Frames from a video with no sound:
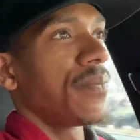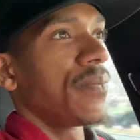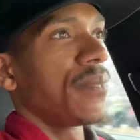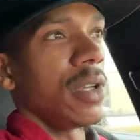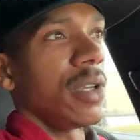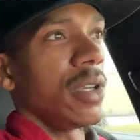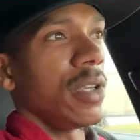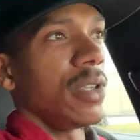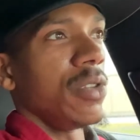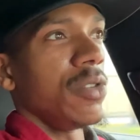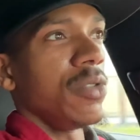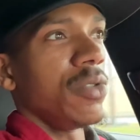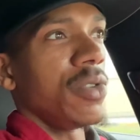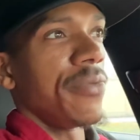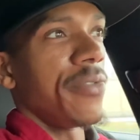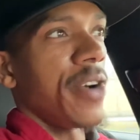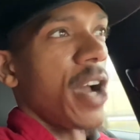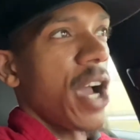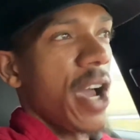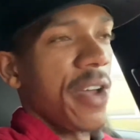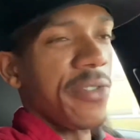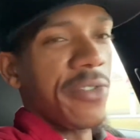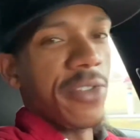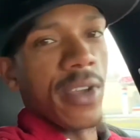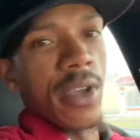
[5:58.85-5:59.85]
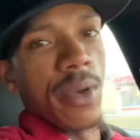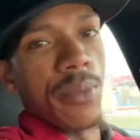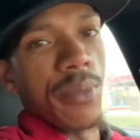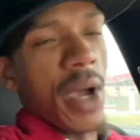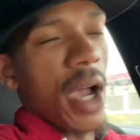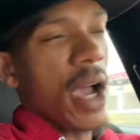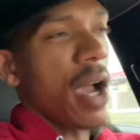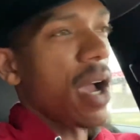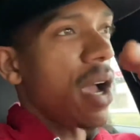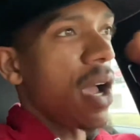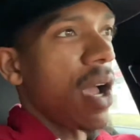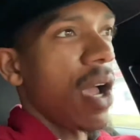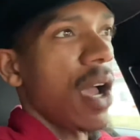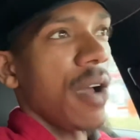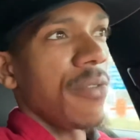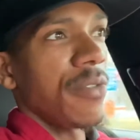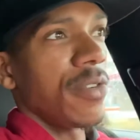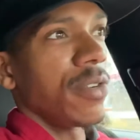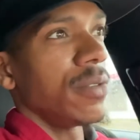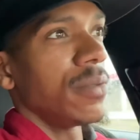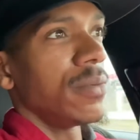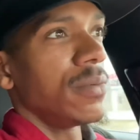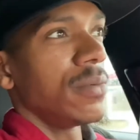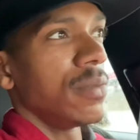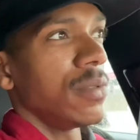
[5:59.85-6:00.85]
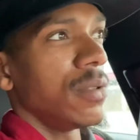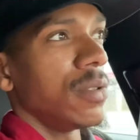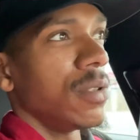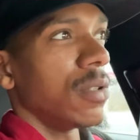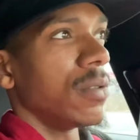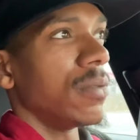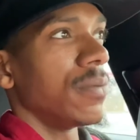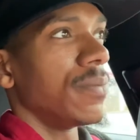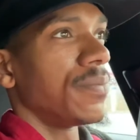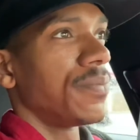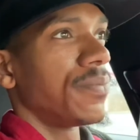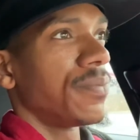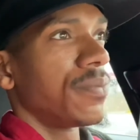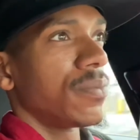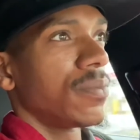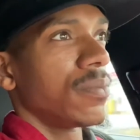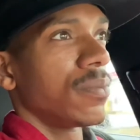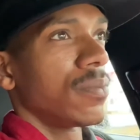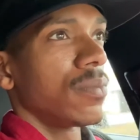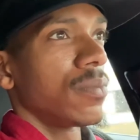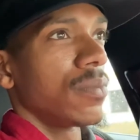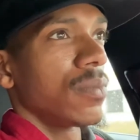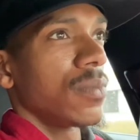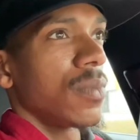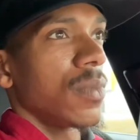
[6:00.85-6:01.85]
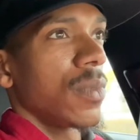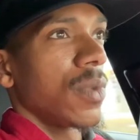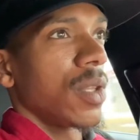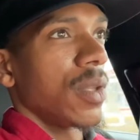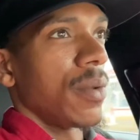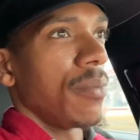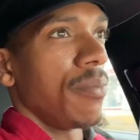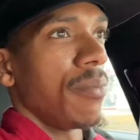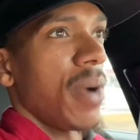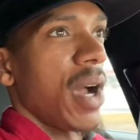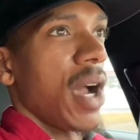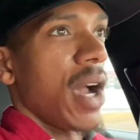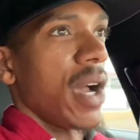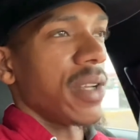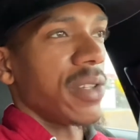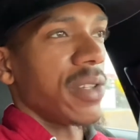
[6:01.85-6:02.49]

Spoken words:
And you divide that by however, you know, by